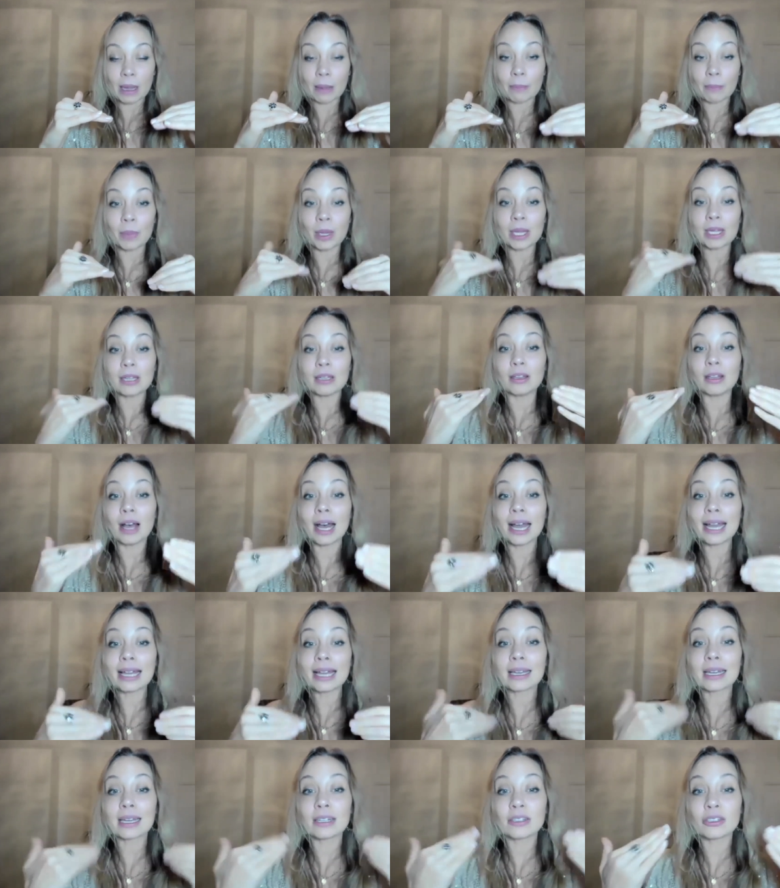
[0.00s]
but
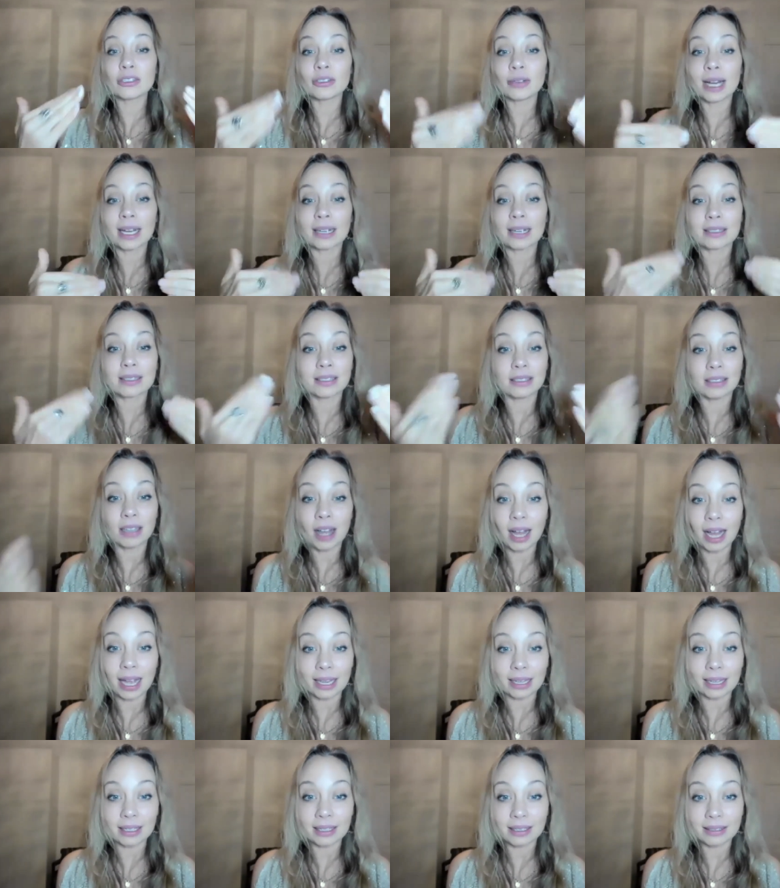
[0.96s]
like attracts
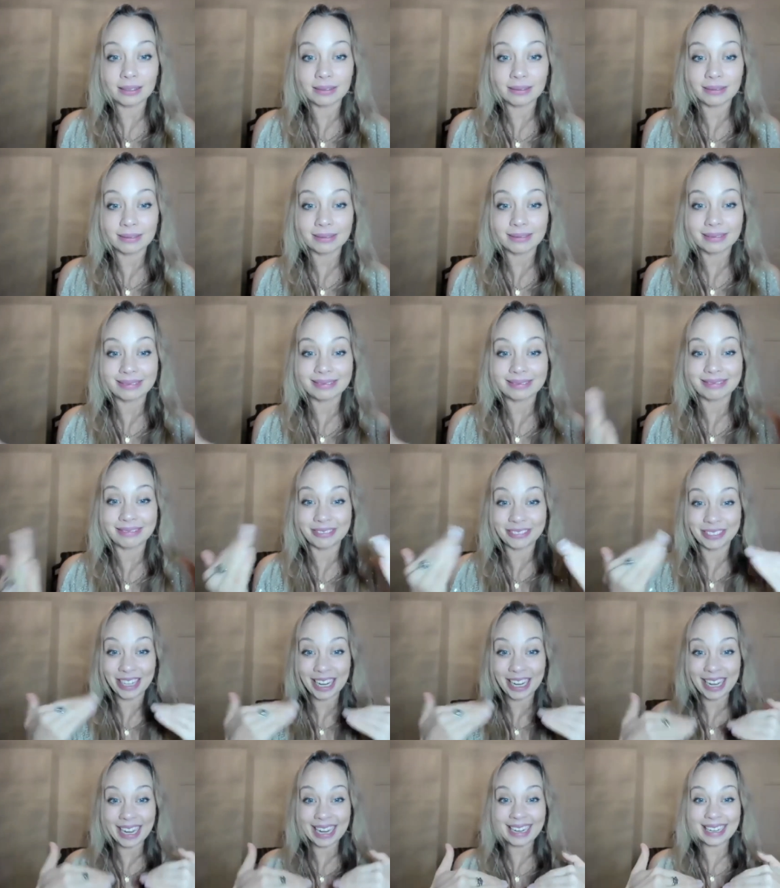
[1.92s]
like,
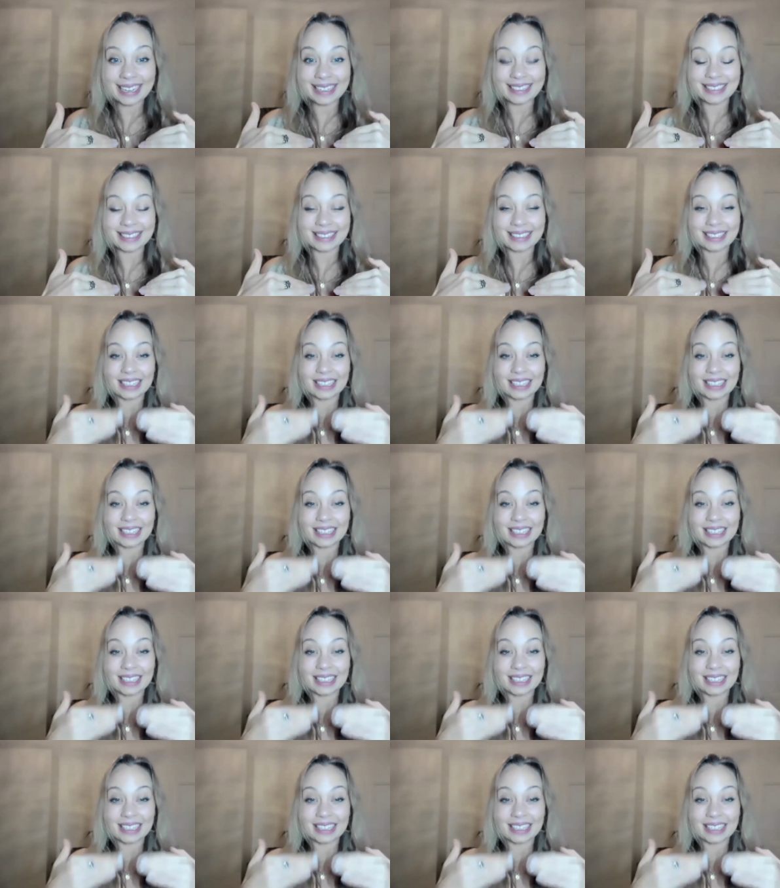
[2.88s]
right?